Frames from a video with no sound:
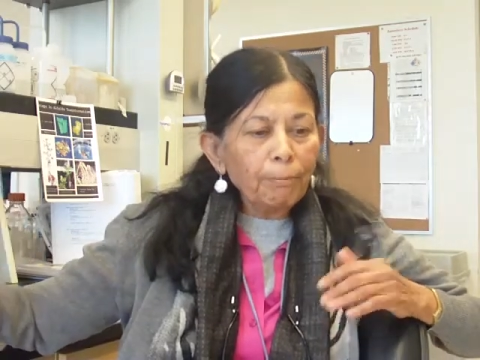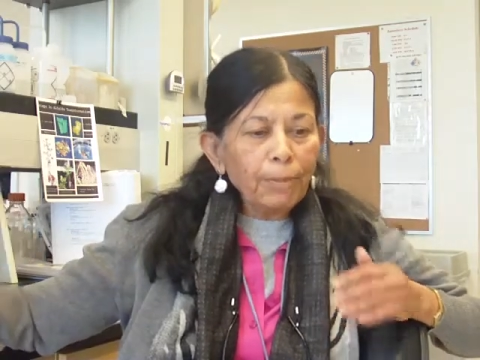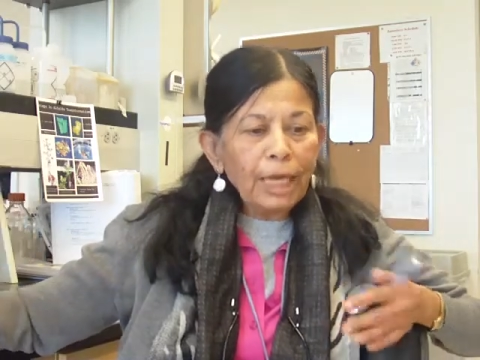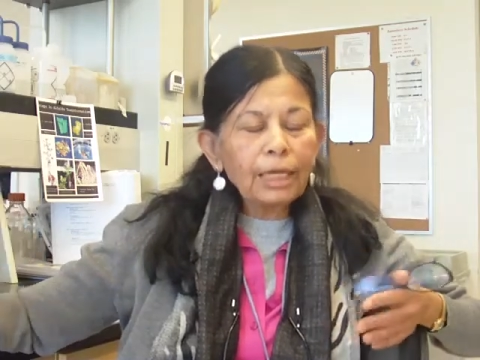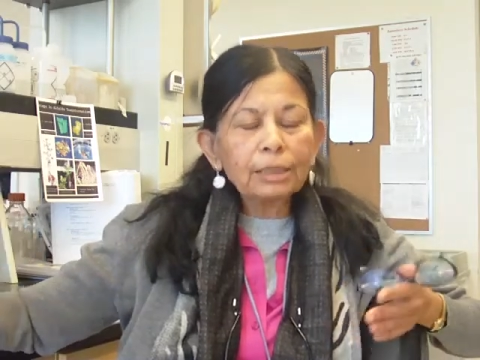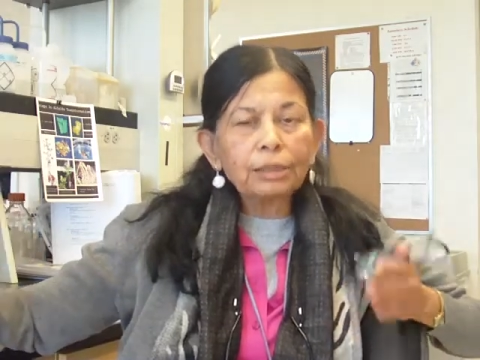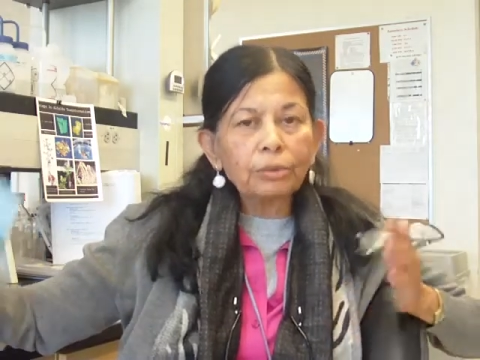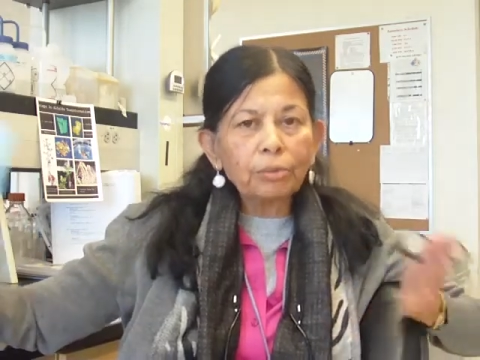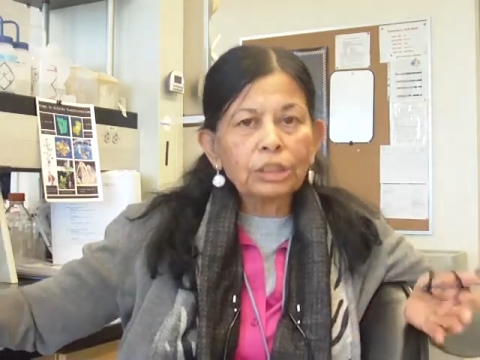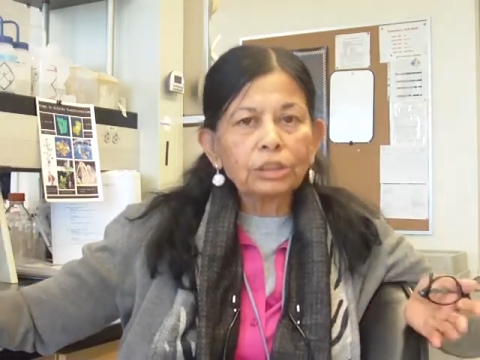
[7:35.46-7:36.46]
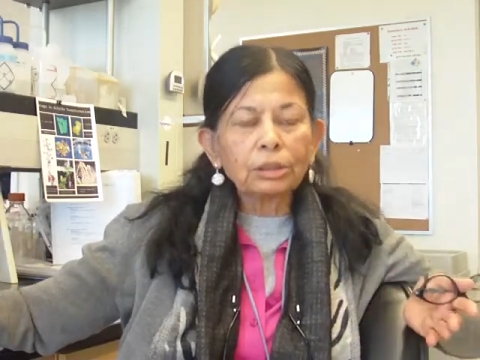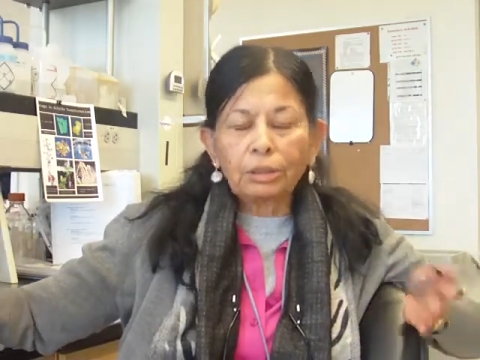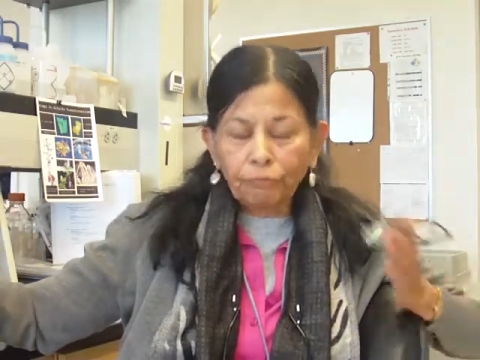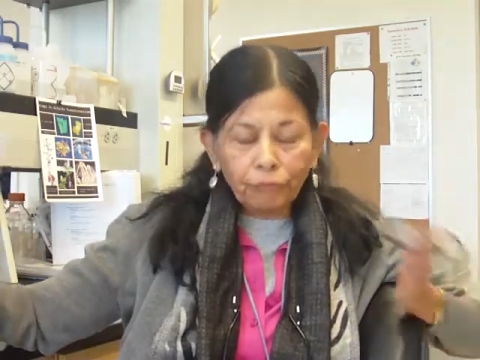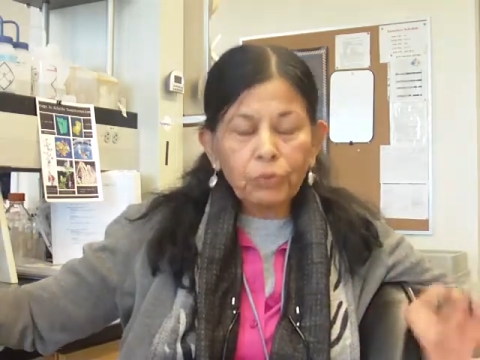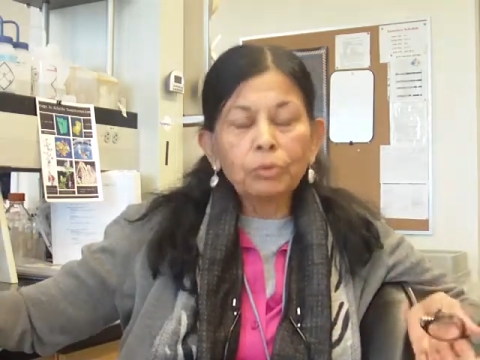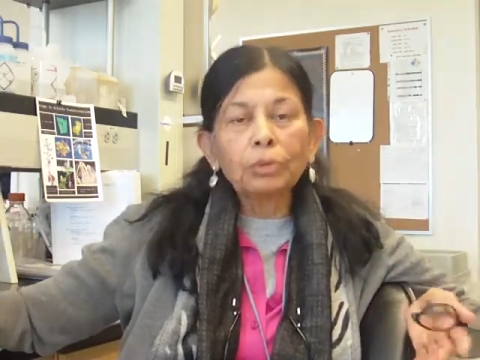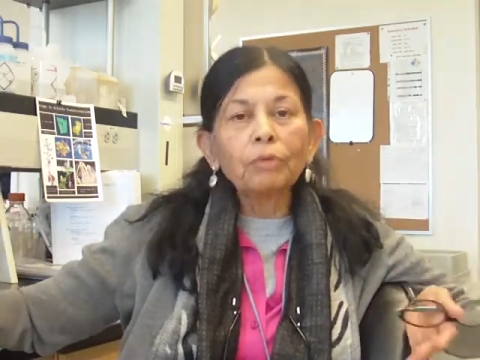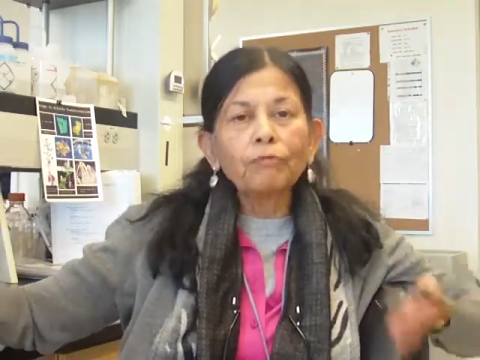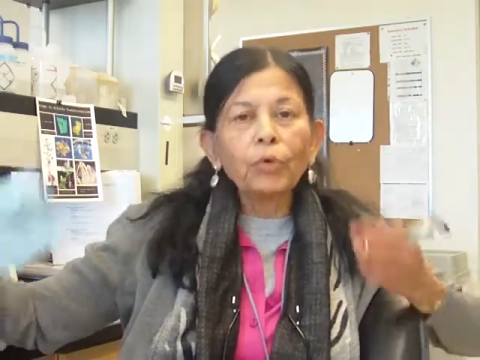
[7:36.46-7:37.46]
make the rich food
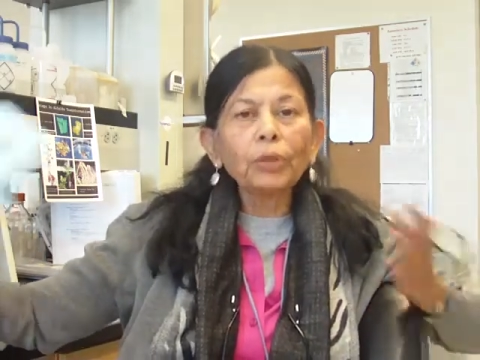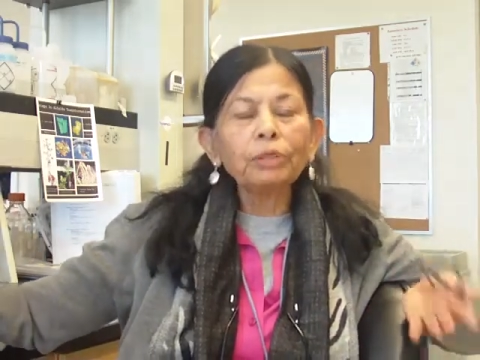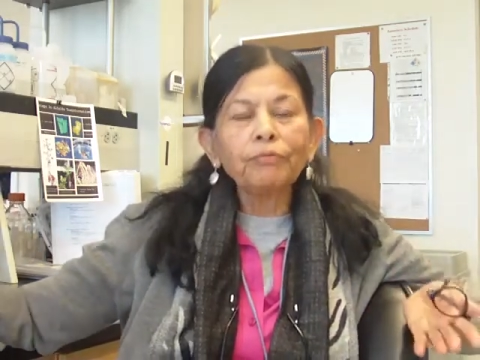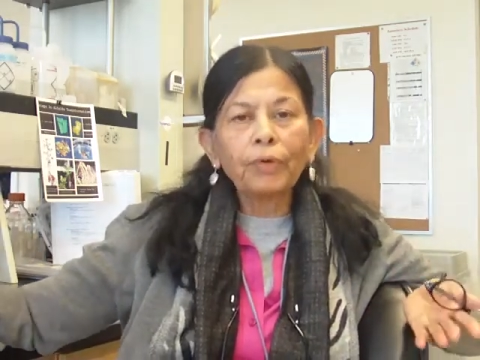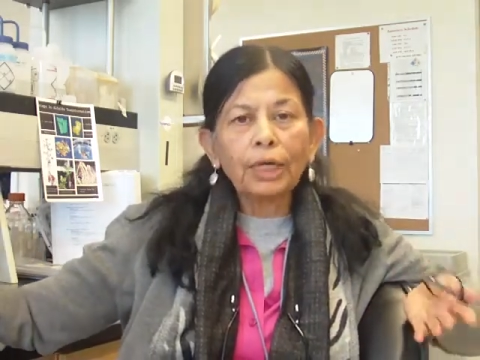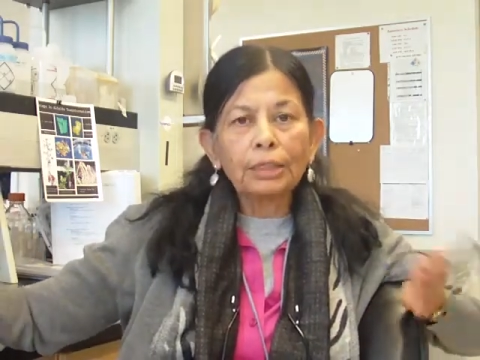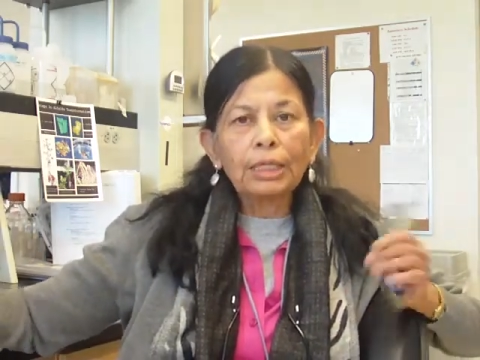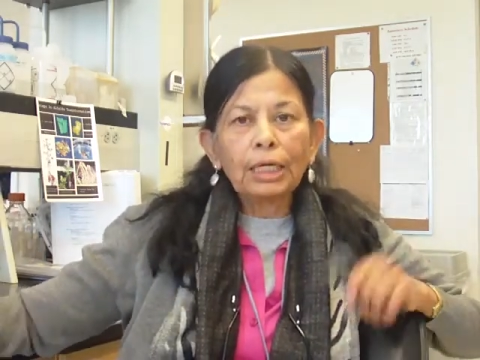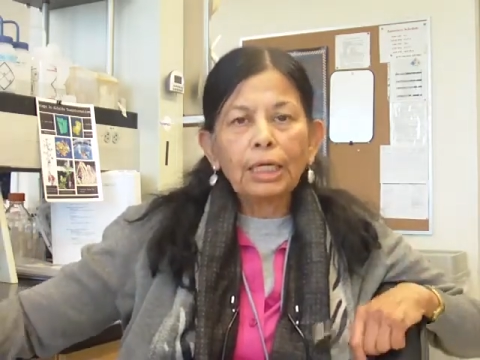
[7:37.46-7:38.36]
fortified